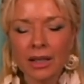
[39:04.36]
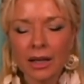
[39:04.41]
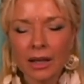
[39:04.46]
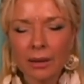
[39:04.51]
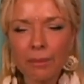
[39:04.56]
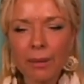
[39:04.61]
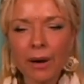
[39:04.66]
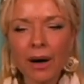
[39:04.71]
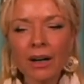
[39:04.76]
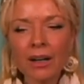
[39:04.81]

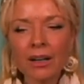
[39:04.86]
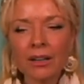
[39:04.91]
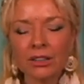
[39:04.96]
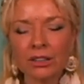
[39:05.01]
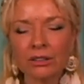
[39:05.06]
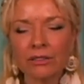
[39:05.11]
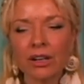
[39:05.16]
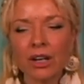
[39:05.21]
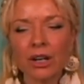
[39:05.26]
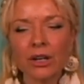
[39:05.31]
a part
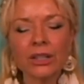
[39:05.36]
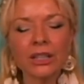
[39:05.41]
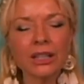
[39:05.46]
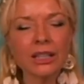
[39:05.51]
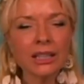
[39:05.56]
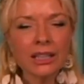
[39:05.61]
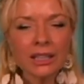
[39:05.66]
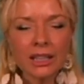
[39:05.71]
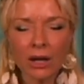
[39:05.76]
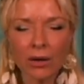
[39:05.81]
of our
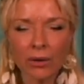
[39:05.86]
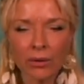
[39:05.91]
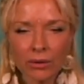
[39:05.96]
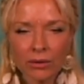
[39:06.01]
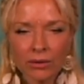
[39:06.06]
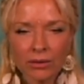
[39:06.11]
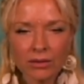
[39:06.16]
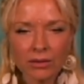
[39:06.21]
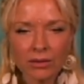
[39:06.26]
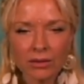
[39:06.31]

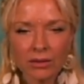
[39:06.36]
ego.